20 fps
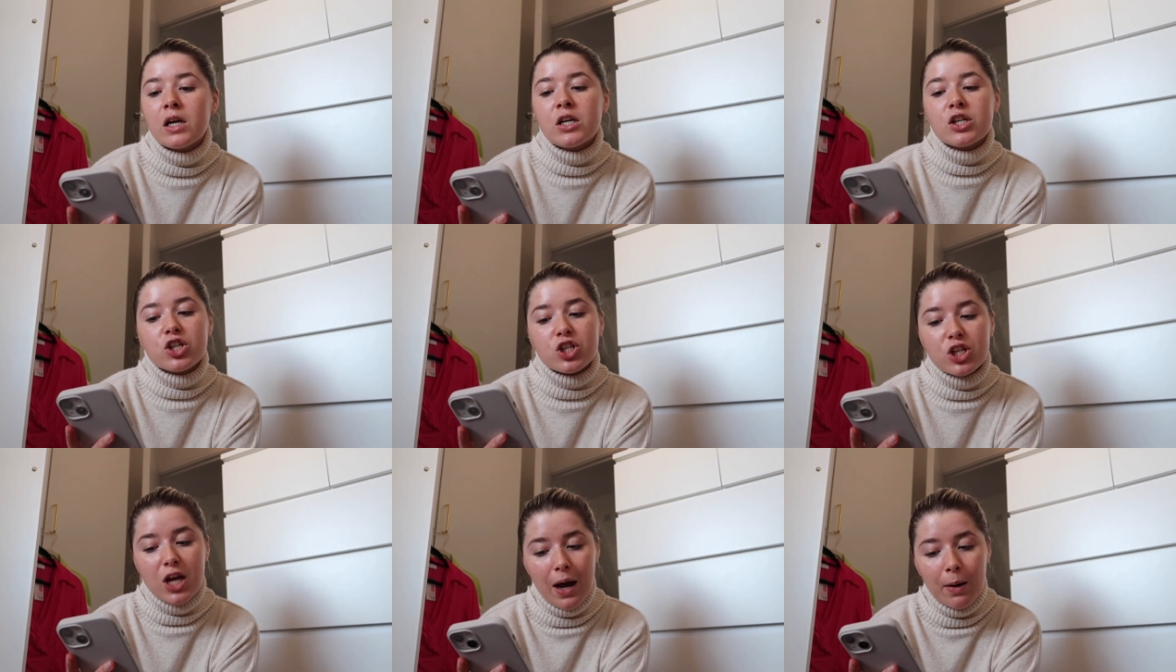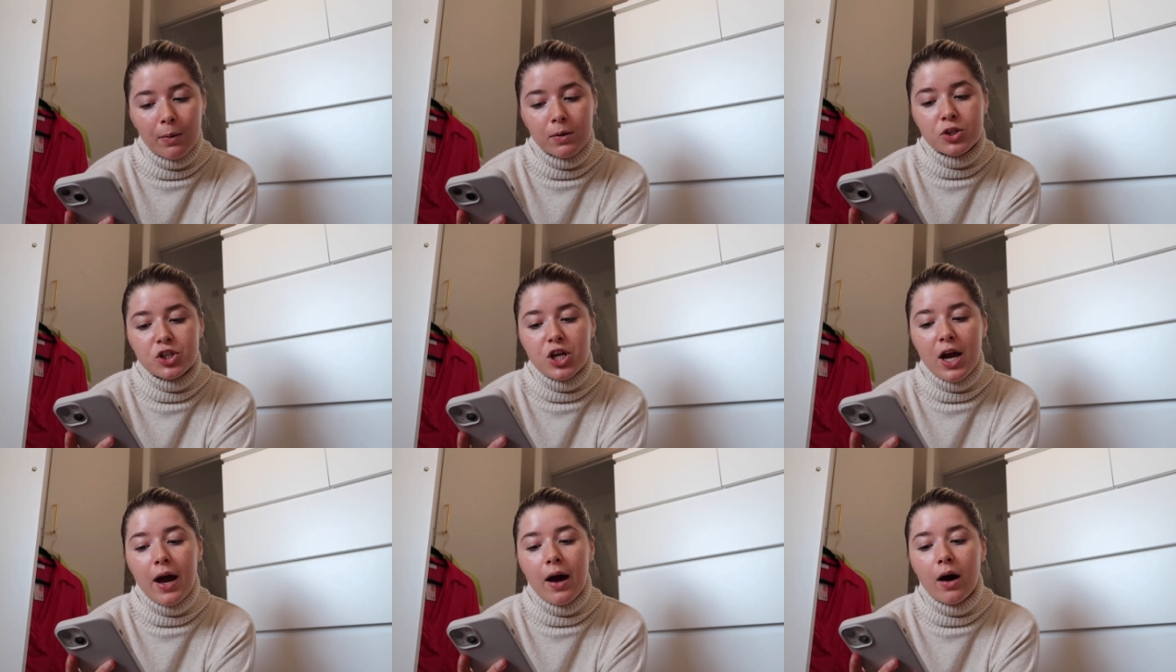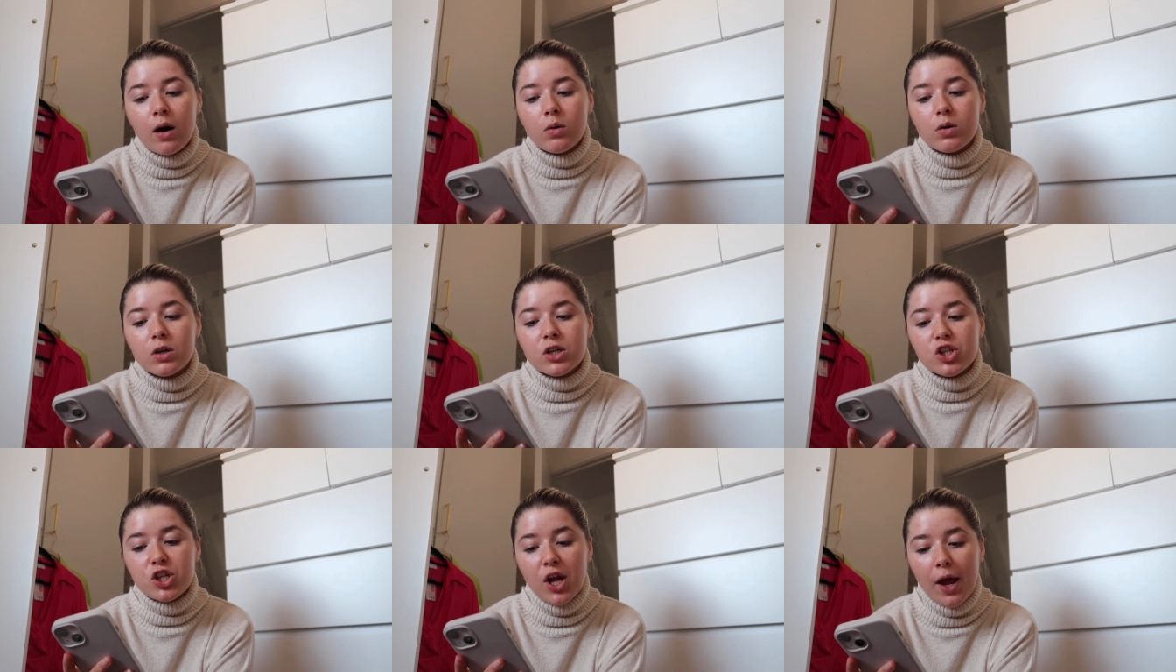shower
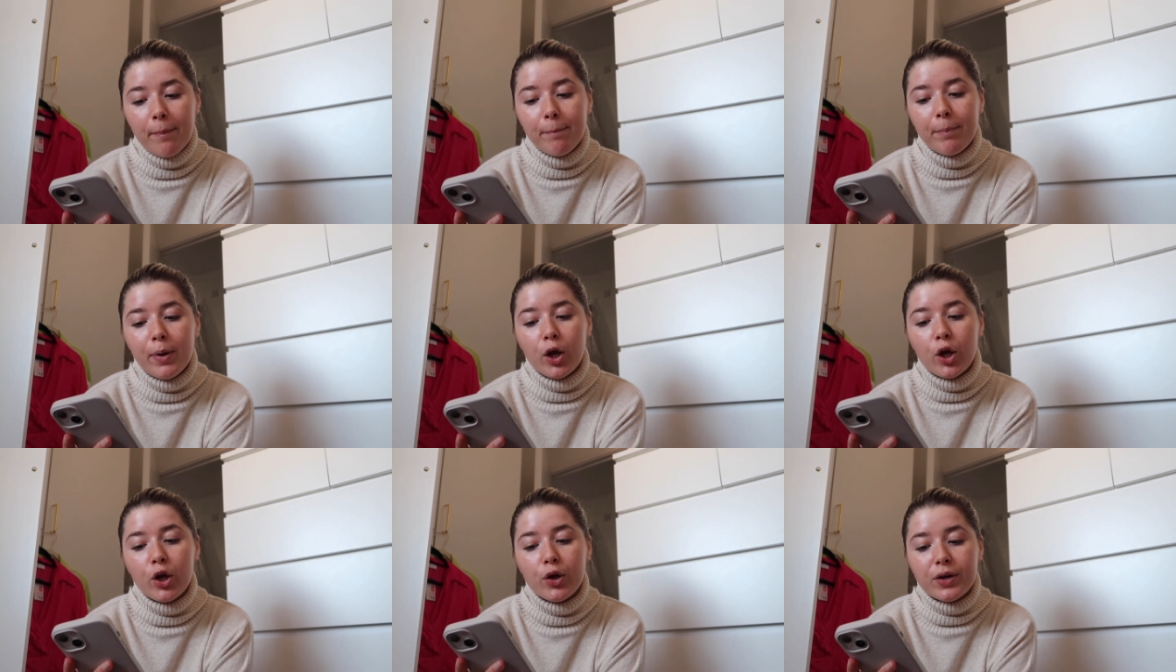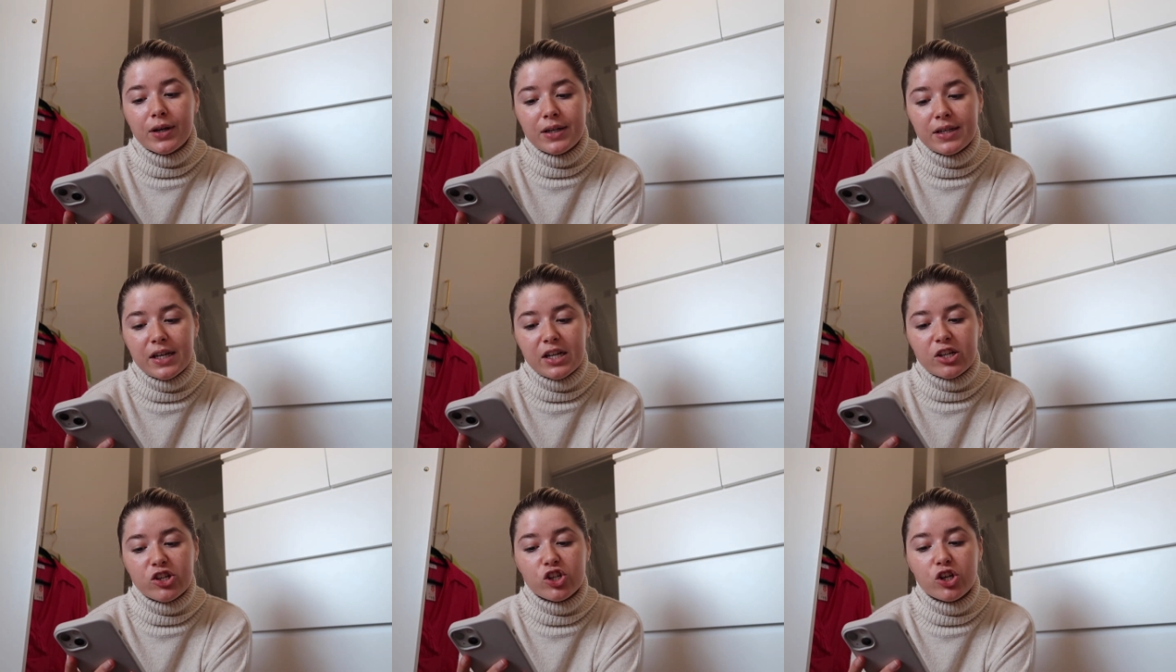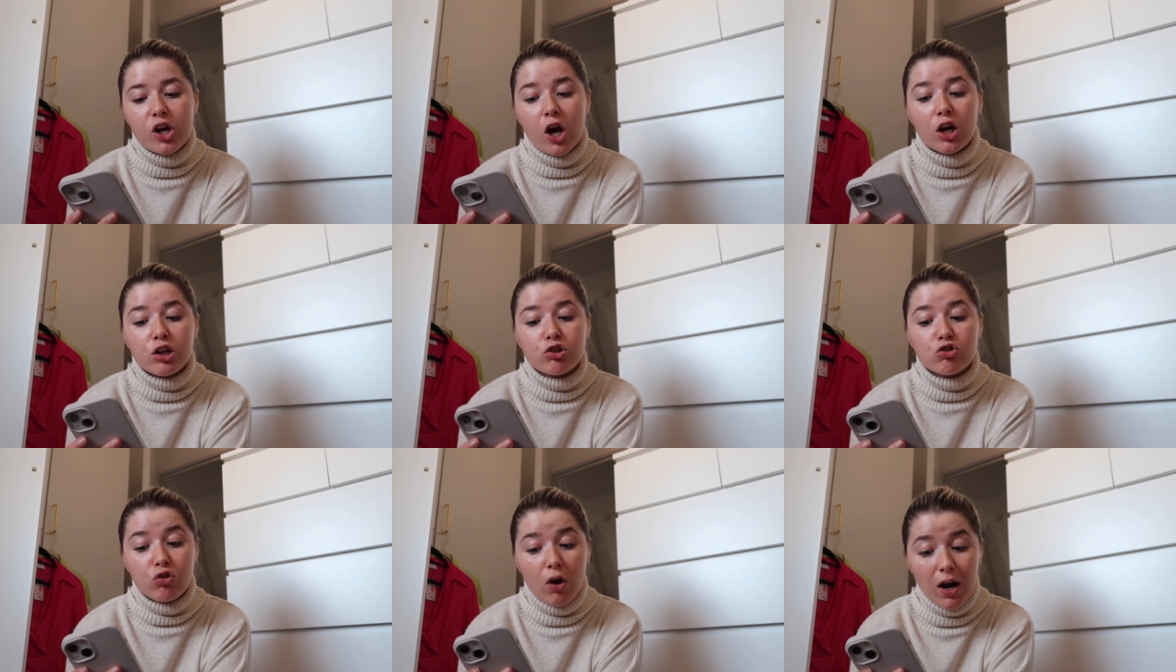gel, shampoo,
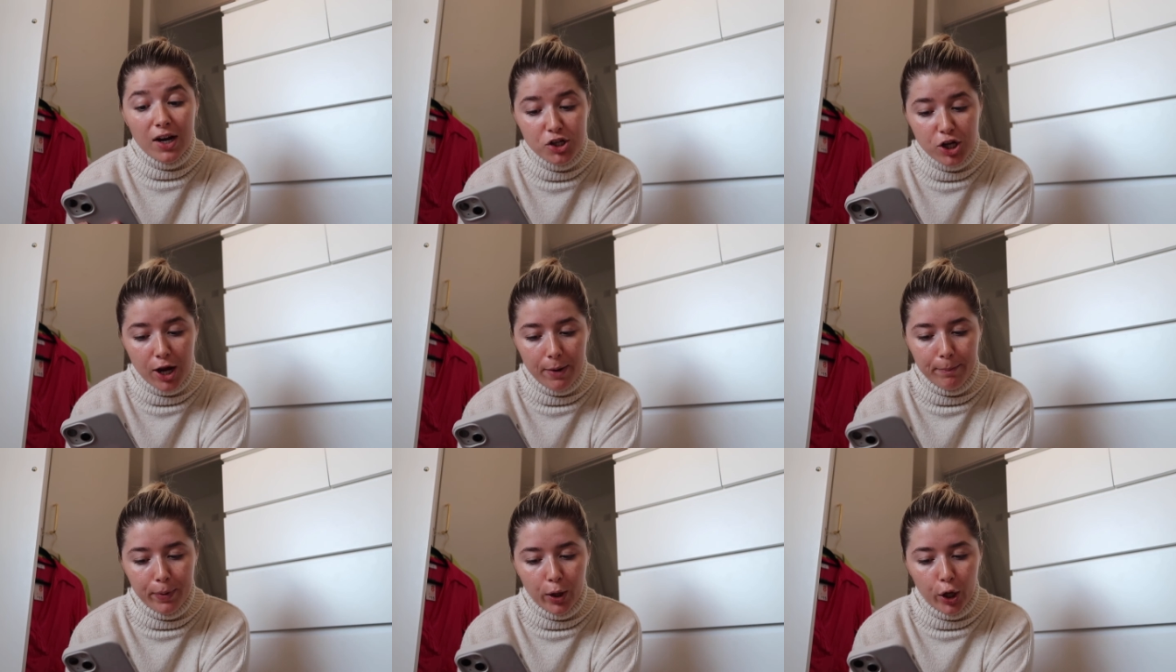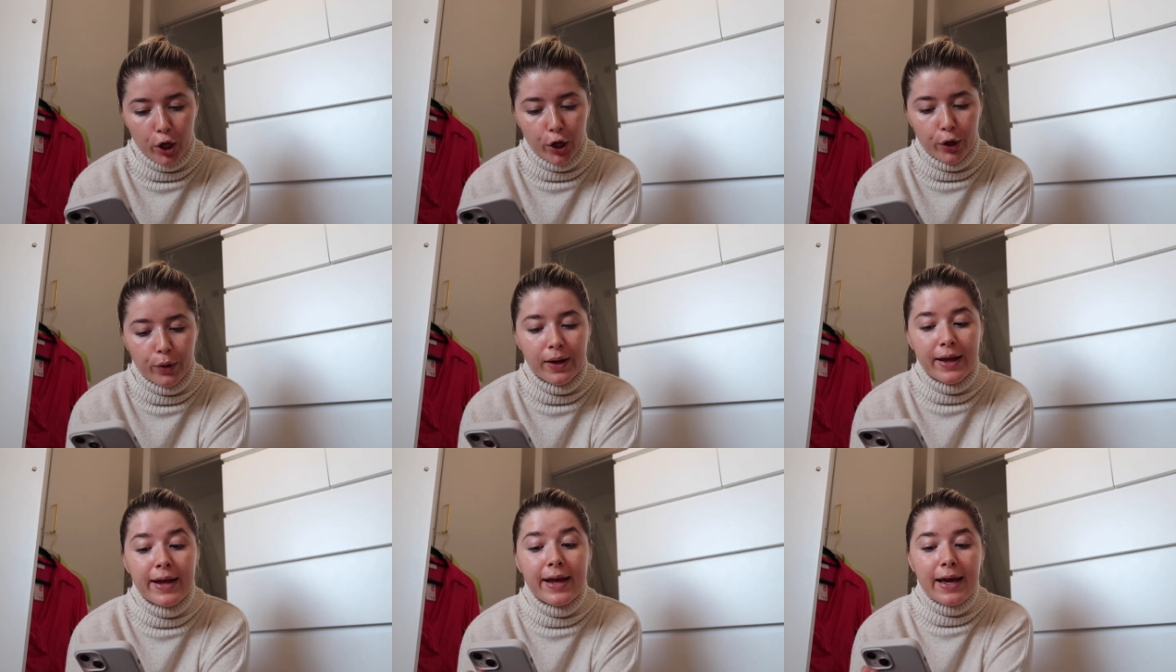conditioner, dry shampoo,